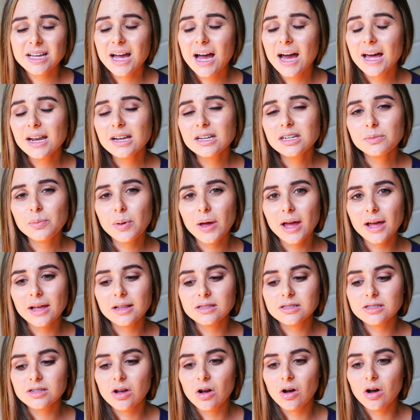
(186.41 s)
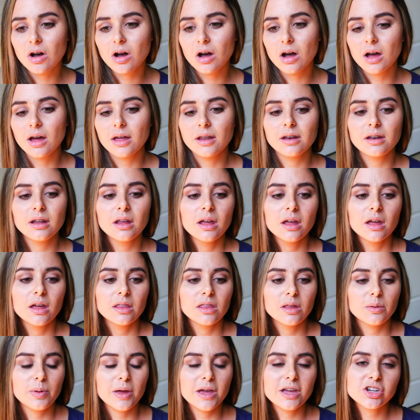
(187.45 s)
It kind of depends on
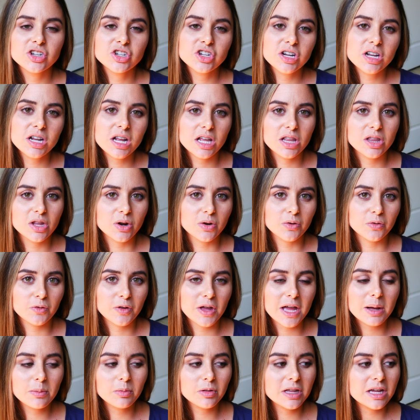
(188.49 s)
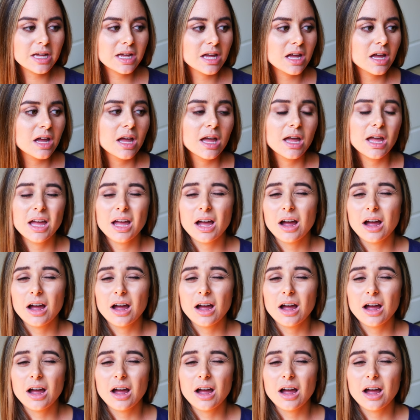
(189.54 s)
the patient and their family.